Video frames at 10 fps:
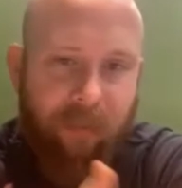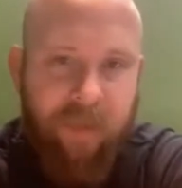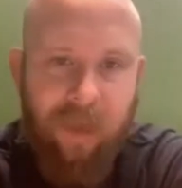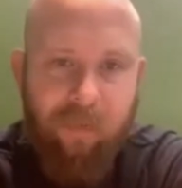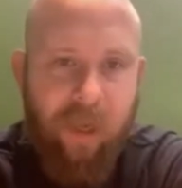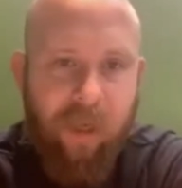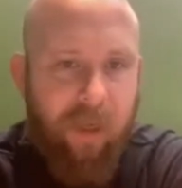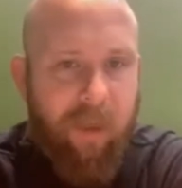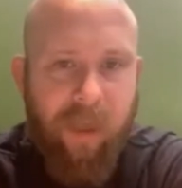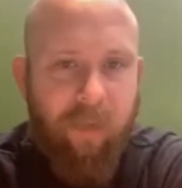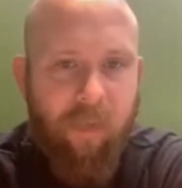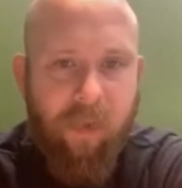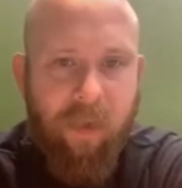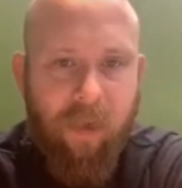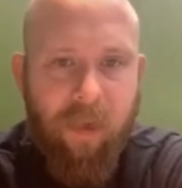is outdated at that
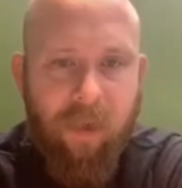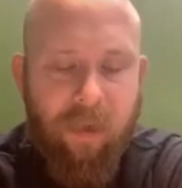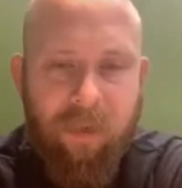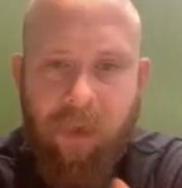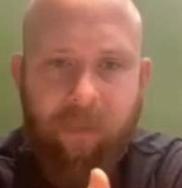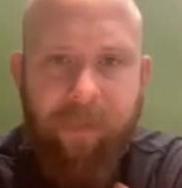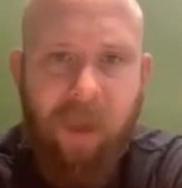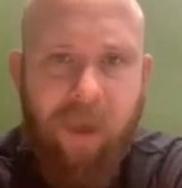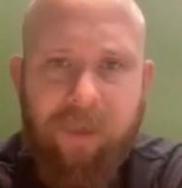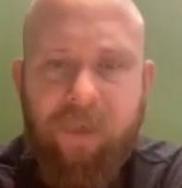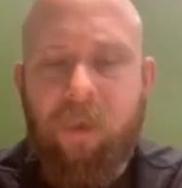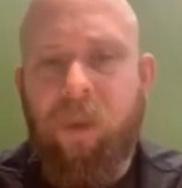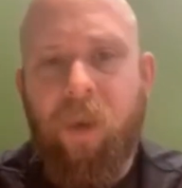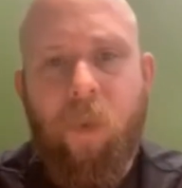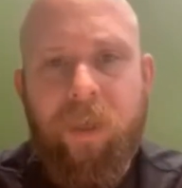point. Exactly. So I don't
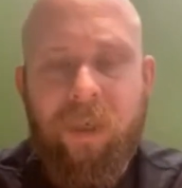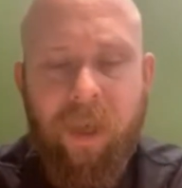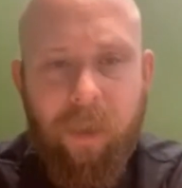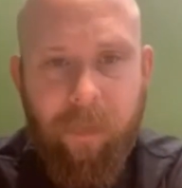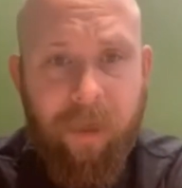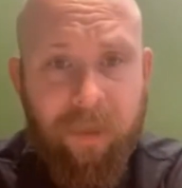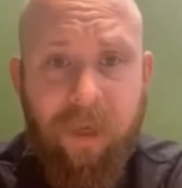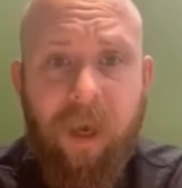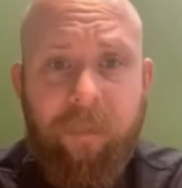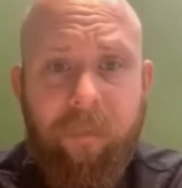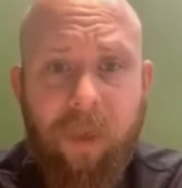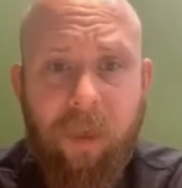like wasting anybody's time,